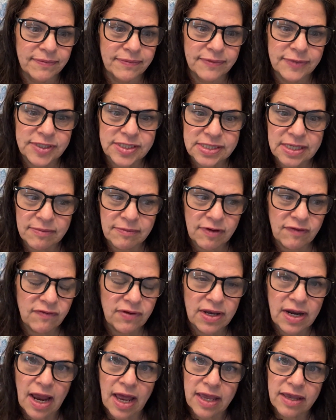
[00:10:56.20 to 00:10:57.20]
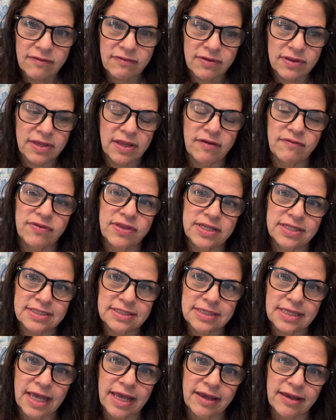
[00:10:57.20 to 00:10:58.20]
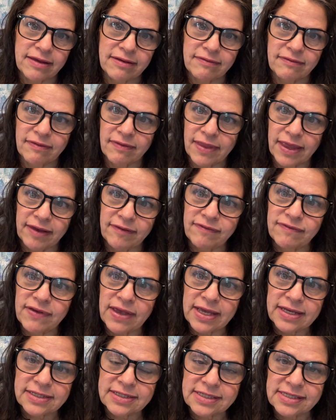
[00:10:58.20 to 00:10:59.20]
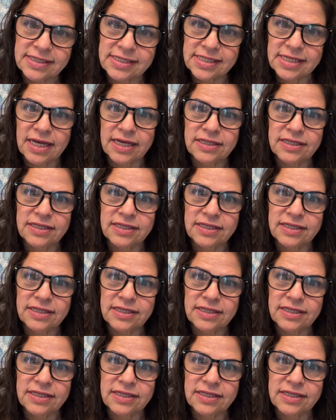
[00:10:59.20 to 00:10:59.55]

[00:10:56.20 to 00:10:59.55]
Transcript: Some of it I even love that's like fantasy.